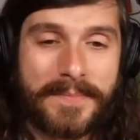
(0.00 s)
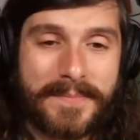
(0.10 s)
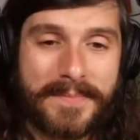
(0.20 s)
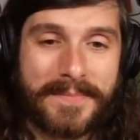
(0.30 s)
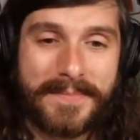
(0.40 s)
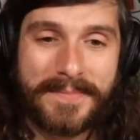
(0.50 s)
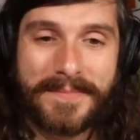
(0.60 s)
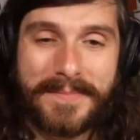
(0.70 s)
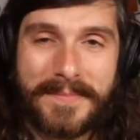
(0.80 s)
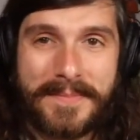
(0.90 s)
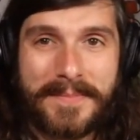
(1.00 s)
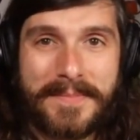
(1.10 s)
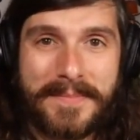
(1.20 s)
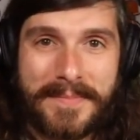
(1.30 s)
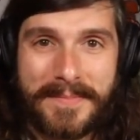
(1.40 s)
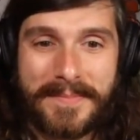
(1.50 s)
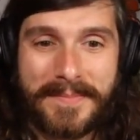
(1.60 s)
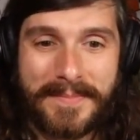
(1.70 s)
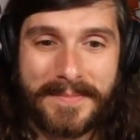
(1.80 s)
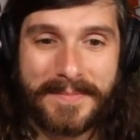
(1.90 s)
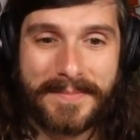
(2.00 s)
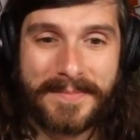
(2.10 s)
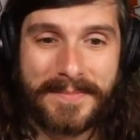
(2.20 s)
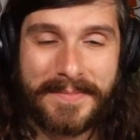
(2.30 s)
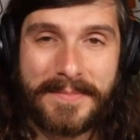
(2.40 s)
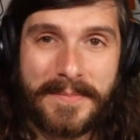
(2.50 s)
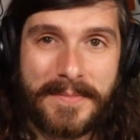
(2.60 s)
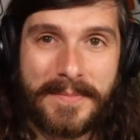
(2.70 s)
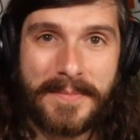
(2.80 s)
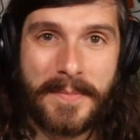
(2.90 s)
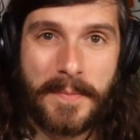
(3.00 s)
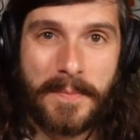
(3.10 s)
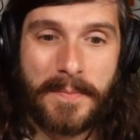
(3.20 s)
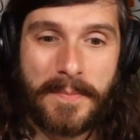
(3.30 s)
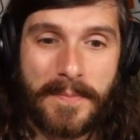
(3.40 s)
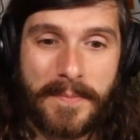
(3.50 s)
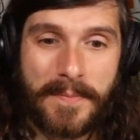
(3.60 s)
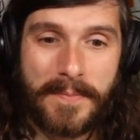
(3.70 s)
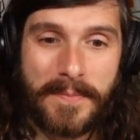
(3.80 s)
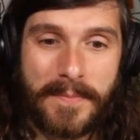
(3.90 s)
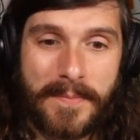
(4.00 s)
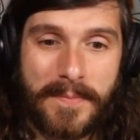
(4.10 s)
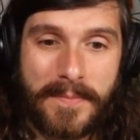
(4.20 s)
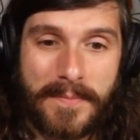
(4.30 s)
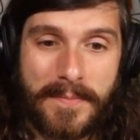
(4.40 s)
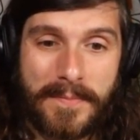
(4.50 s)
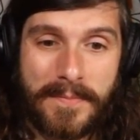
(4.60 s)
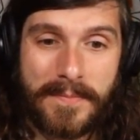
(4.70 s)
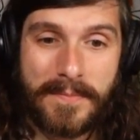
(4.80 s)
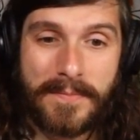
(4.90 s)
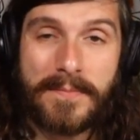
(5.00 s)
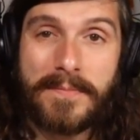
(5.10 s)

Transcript: The person shown says nothing.